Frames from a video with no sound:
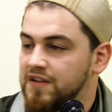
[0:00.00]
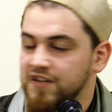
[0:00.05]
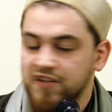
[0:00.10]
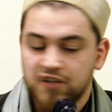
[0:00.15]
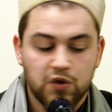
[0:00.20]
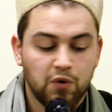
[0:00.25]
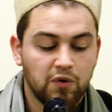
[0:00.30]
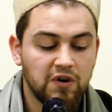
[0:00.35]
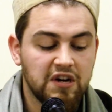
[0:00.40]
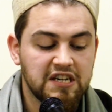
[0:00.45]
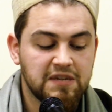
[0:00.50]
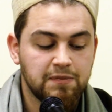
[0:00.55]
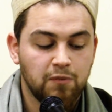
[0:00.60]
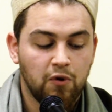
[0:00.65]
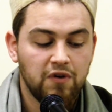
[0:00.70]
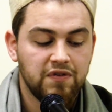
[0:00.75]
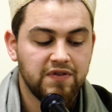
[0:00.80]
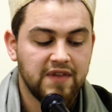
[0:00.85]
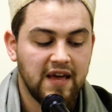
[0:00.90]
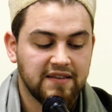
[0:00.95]
This story is
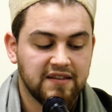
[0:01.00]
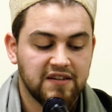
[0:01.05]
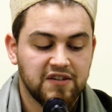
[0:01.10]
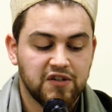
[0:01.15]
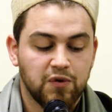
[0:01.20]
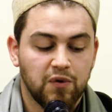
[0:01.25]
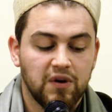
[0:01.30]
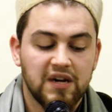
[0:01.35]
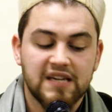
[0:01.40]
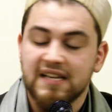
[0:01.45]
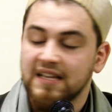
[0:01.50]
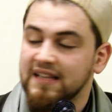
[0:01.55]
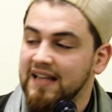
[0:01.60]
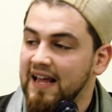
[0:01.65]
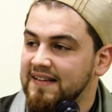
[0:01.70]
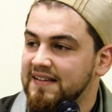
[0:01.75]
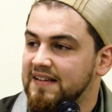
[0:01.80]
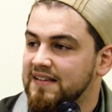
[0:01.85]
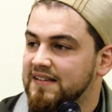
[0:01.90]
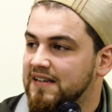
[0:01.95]
more than that. This story is a
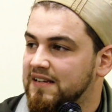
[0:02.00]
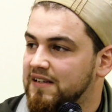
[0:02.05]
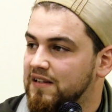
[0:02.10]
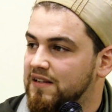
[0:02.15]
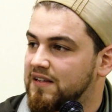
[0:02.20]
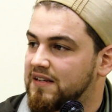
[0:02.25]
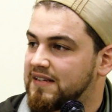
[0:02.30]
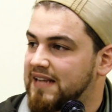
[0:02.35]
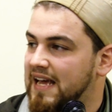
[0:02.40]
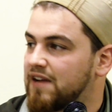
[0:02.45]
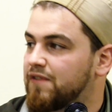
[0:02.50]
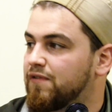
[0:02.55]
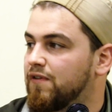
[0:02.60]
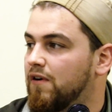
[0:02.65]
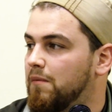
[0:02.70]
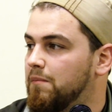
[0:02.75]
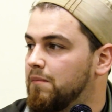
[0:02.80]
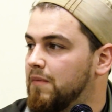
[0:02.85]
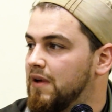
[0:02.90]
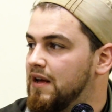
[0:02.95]
lesson to take
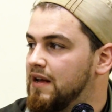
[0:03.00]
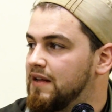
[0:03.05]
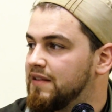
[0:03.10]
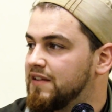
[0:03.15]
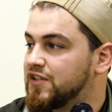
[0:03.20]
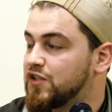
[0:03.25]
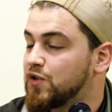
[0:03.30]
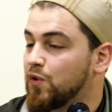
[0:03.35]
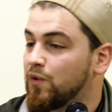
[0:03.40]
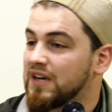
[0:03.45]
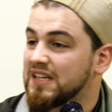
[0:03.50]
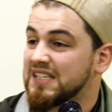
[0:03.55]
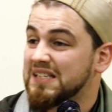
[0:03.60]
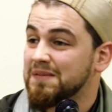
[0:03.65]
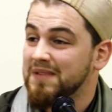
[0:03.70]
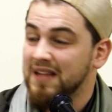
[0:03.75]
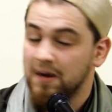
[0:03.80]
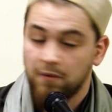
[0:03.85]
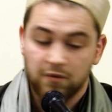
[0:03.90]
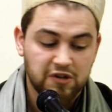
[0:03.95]
from. This story is
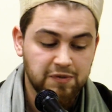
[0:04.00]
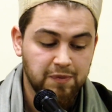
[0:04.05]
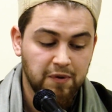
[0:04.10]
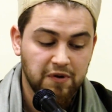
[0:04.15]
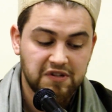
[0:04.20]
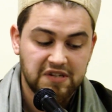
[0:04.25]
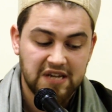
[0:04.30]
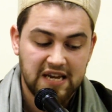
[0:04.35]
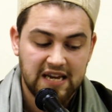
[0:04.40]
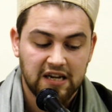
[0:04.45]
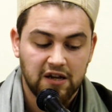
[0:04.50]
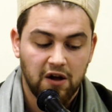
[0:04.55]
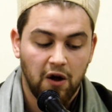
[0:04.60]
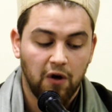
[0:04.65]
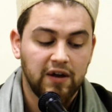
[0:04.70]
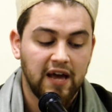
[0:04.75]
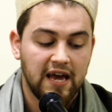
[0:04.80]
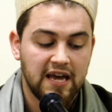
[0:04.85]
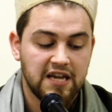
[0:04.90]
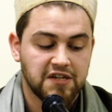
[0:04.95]
something that we're supposed to
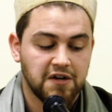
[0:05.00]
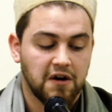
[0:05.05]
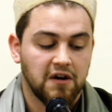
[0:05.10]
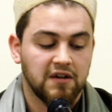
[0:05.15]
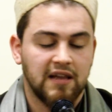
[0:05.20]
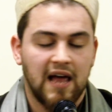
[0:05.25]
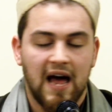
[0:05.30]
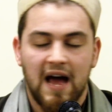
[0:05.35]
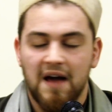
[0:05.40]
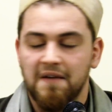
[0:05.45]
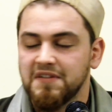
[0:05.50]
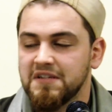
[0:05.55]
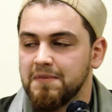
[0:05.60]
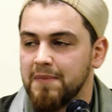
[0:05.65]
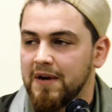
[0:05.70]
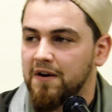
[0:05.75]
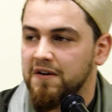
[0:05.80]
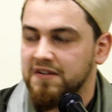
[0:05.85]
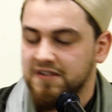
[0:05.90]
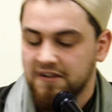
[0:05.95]
inculcate into our lives
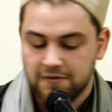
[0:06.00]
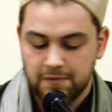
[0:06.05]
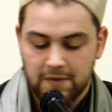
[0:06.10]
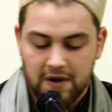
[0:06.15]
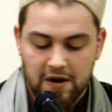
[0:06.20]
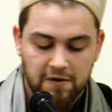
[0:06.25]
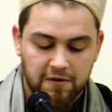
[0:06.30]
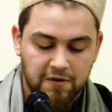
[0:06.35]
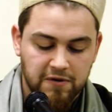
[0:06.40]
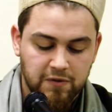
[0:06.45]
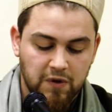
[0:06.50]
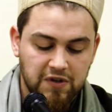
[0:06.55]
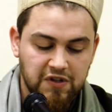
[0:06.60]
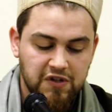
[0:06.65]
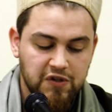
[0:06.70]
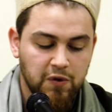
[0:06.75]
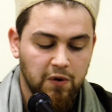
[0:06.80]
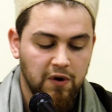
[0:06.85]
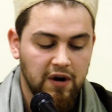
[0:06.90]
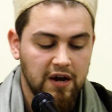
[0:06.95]
to make ourselves better. There's one
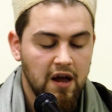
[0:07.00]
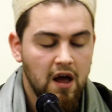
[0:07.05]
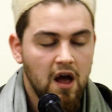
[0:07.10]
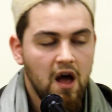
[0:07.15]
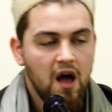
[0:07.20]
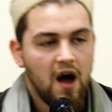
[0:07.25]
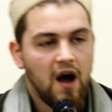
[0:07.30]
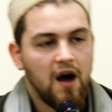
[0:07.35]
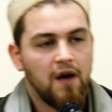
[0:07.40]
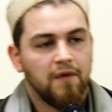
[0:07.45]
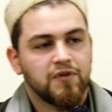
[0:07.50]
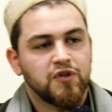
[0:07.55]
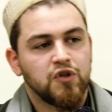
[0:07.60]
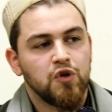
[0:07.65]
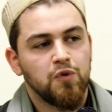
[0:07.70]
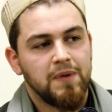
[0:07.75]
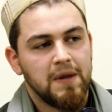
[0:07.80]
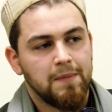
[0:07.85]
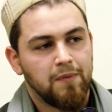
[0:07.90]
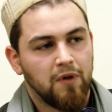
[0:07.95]
story of
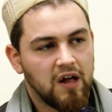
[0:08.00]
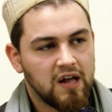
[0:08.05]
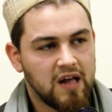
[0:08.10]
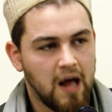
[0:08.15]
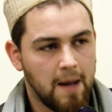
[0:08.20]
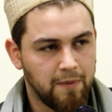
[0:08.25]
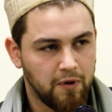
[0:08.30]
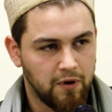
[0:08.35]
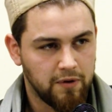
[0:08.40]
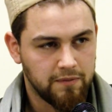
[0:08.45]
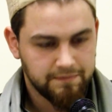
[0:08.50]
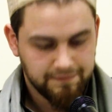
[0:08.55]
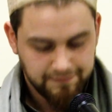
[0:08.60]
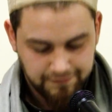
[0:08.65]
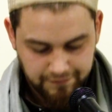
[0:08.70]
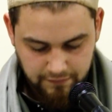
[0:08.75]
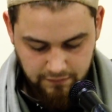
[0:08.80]
2 people, a couple.